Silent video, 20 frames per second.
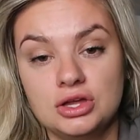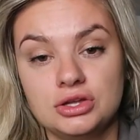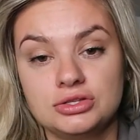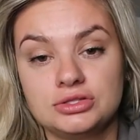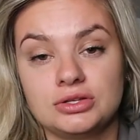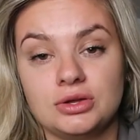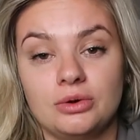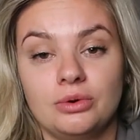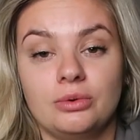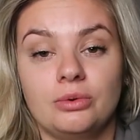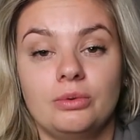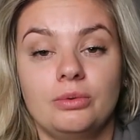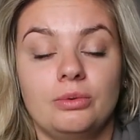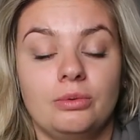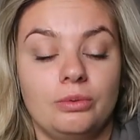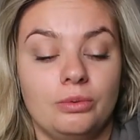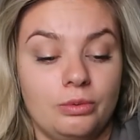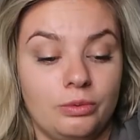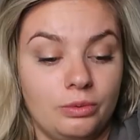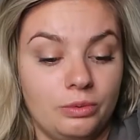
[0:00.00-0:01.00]

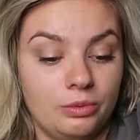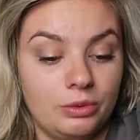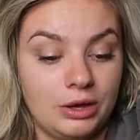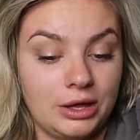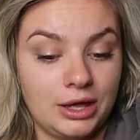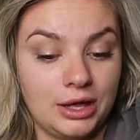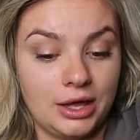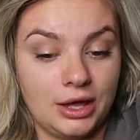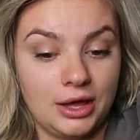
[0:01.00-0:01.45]
So